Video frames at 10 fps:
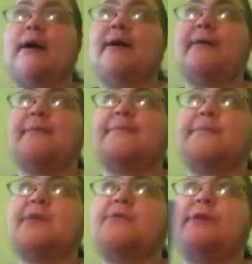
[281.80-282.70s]
um,
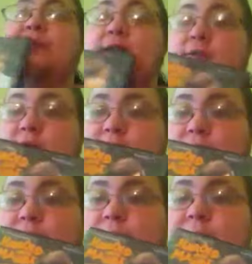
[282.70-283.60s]
unique love
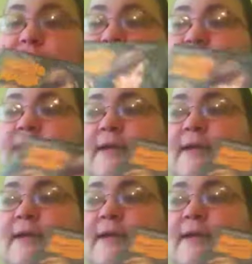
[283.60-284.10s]
story,